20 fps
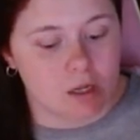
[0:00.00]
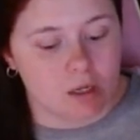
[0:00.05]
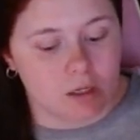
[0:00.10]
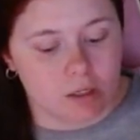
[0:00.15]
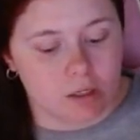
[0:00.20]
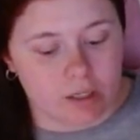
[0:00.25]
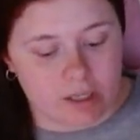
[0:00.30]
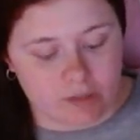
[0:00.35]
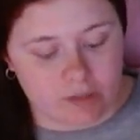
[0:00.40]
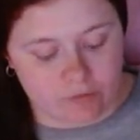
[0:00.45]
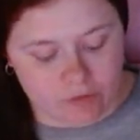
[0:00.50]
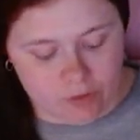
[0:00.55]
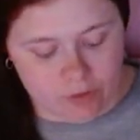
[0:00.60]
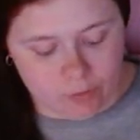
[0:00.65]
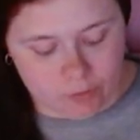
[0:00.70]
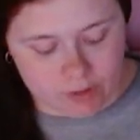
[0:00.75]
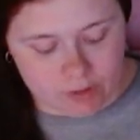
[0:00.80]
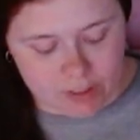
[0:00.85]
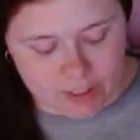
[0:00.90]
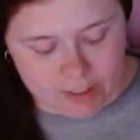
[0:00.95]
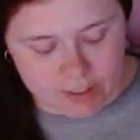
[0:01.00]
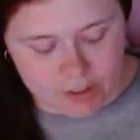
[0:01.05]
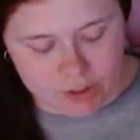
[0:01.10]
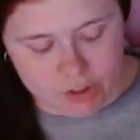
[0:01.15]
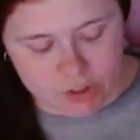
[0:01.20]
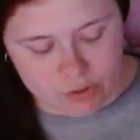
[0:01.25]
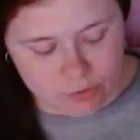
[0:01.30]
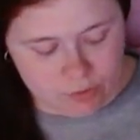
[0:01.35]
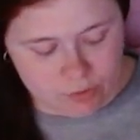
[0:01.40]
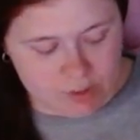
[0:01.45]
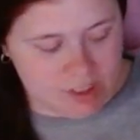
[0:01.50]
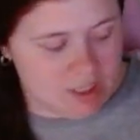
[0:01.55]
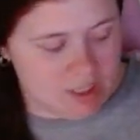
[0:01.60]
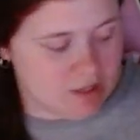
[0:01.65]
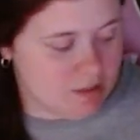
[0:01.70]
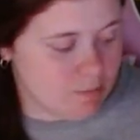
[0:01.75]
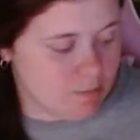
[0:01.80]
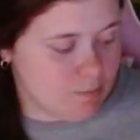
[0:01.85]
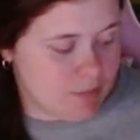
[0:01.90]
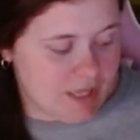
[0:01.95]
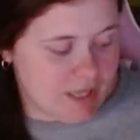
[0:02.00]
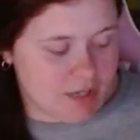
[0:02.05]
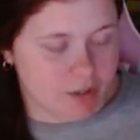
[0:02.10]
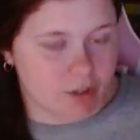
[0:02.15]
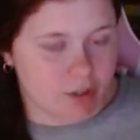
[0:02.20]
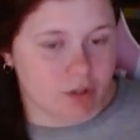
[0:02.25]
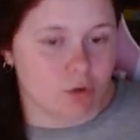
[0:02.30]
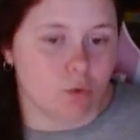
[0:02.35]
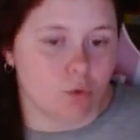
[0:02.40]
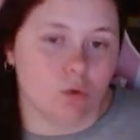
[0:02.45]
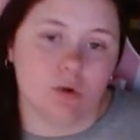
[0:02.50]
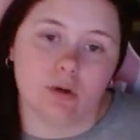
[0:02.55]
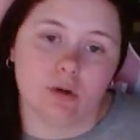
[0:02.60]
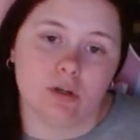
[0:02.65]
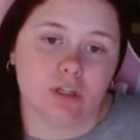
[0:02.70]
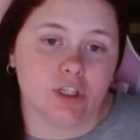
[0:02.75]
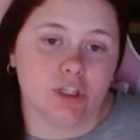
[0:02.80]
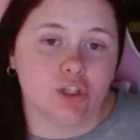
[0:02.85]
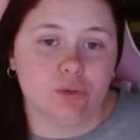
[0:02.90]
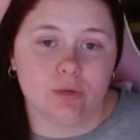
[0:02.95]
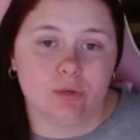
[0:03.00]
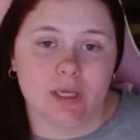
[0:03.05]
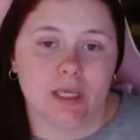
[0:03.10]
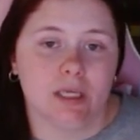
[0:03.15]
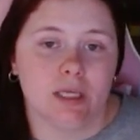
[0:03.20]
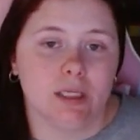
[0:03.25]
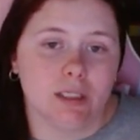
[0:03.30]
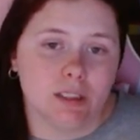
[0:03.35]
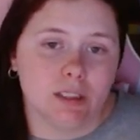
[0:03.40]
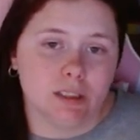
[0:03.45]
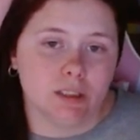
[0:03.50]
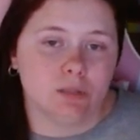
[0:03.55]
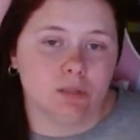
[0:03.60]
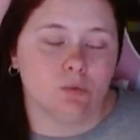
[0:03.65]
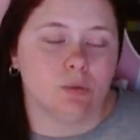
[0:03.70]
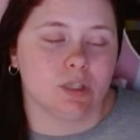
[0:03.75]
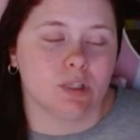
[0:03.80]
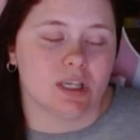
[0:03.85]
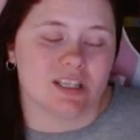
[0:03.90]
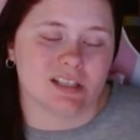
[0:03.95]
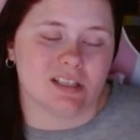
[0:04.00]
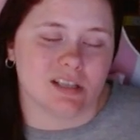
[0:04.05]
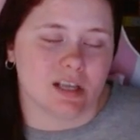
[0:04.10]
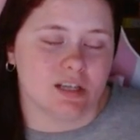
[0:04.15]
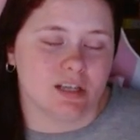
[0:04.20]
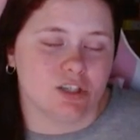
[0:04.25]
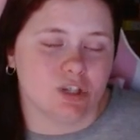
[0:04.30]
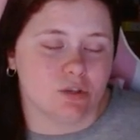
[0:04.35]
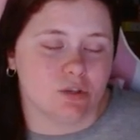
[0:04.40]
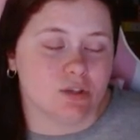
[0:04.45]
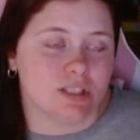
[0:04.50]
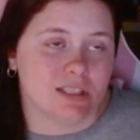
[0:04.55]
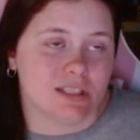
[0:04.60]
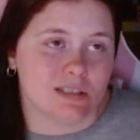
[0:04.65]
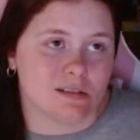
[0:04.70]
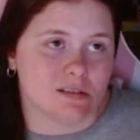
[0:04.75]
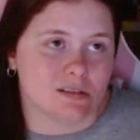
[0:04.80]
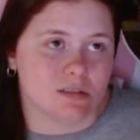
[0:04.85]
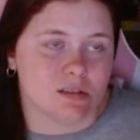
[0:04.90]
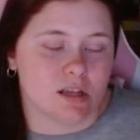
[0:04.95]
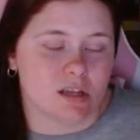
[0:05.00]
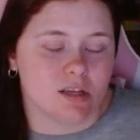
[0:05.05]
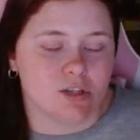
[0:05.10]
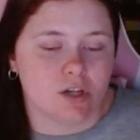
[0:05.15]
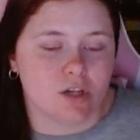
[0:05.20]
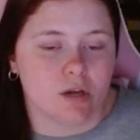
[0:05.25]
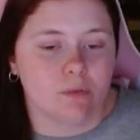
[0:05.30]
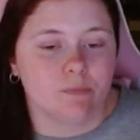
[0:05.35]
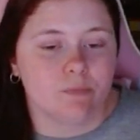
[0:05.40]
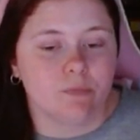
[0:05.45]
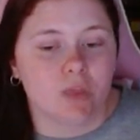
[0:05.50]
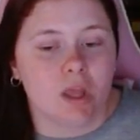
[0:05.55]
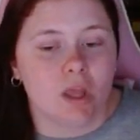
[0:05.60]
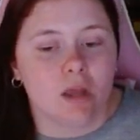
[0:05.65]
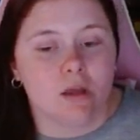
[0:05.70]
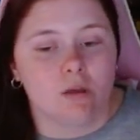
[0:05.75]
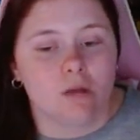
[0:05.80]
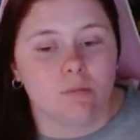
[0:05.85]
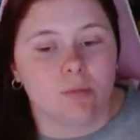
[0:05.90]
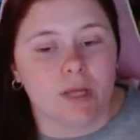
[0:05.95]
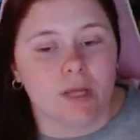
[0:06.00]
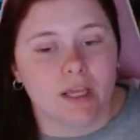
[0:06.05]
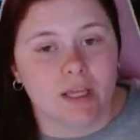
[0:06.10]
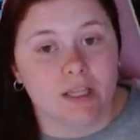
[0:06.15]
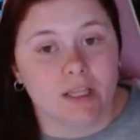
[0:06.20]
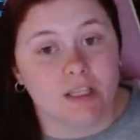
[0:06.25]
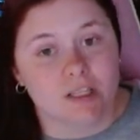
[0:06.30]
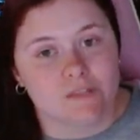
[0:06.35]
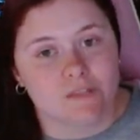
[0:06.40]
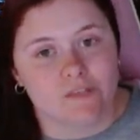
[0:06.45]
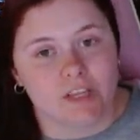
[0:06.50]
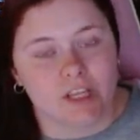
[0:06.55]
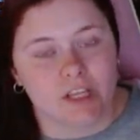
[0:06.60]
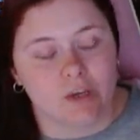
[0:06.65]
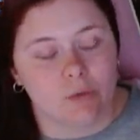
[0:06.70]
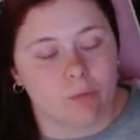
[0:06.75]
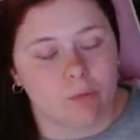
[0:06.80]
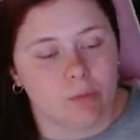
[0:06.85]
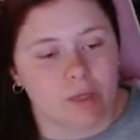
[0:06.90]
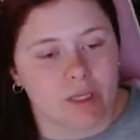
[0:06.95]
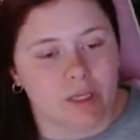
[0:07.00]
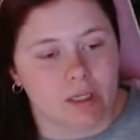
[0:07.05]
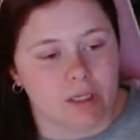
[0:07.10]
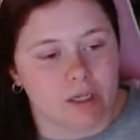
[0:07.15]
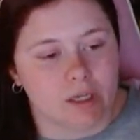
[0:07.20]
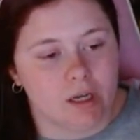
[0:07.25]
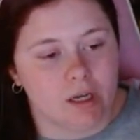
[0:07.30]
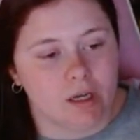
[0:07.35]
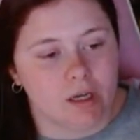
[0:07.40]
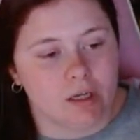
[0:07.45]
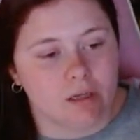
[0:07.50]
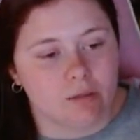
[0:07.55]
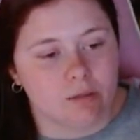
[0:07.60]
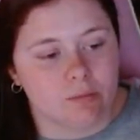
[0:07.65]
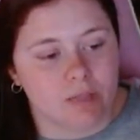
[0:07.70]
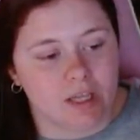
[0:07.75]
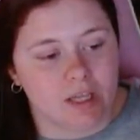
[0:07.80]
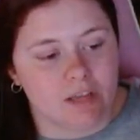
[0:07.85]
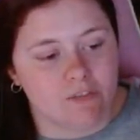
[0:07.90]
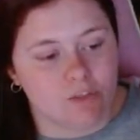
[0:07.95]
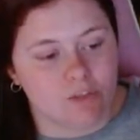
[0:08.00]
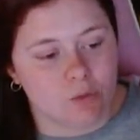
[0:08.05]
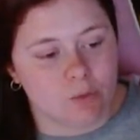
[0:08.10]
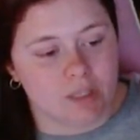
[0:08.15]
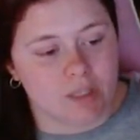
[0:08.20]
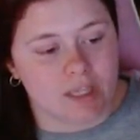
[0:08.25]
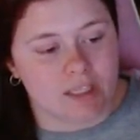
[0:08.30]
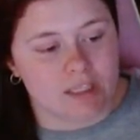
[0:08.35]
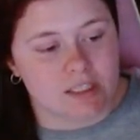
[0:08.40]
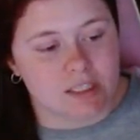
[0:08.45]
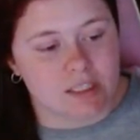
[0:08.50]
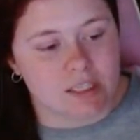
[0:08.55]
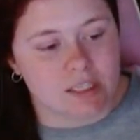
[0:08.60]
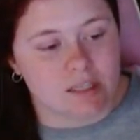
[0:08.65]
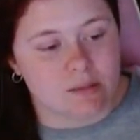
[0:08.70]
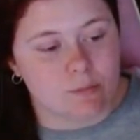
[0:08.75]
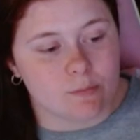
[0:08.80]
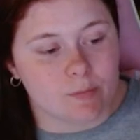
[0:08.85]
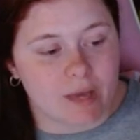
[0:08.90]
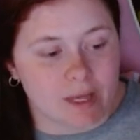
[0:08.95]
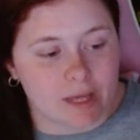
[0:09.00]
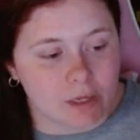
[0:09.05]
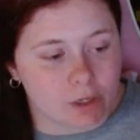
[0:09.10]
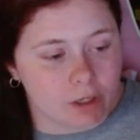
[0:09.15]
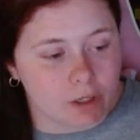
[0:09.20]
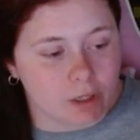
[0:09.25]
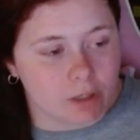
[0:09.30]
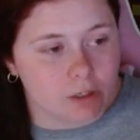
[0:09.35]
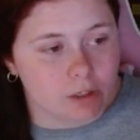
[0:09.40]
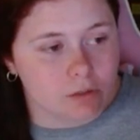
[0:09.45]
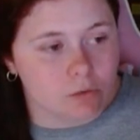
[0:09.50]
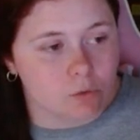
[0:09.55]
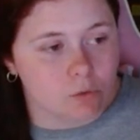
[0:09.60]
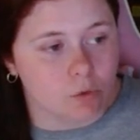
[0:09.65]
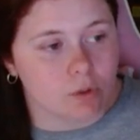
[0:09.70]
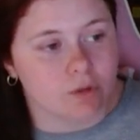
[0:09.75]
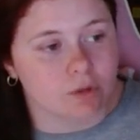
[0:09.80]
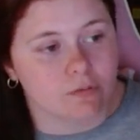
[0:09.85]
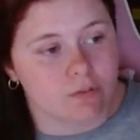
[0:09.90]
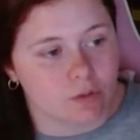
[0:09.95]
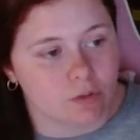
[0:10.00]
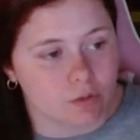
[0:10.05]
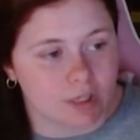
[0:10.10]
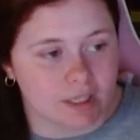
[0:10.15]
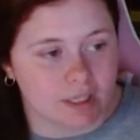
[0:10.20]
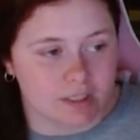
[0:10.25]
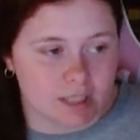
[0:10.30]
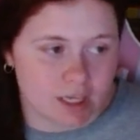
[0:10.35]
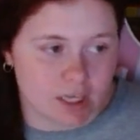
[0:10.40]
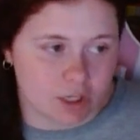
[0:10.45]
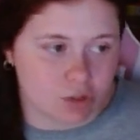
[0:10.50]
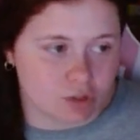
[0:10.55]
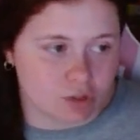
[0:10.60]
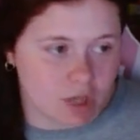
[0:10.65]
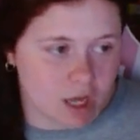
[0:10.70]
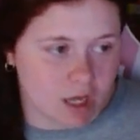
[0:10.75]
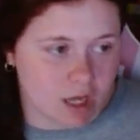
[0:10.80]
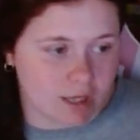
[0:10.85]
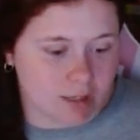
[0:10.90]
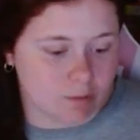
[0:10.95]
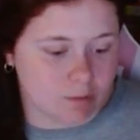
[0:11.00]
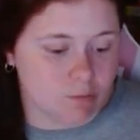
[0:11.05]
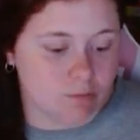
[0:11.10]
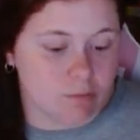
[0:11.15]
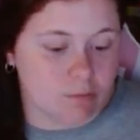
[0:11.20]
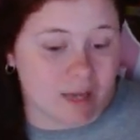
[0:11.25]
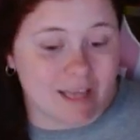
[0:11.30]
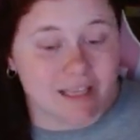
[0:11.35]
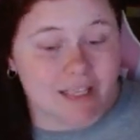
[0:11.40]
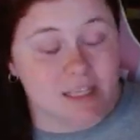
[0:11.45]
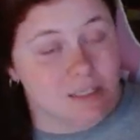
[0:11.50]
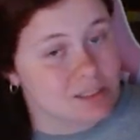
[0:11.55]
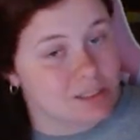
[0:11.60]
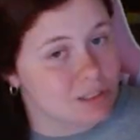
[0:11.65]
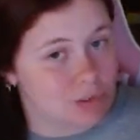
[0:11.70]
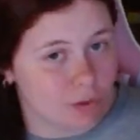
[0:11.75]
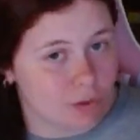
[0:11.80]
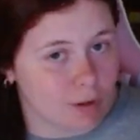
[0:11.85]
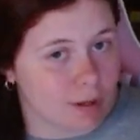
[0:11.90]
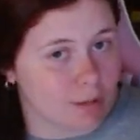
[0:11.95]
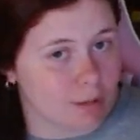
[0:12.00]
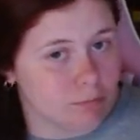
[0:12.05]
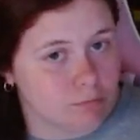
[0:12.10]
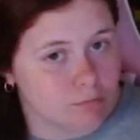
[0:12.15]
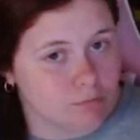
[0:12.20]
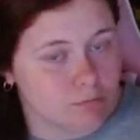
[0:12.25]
If you would like to see them better, or you can, well, not slideshow, this isn't a slideshow, but in this video. But if you would like to see them better, or if you'd like to take your time, my Instagram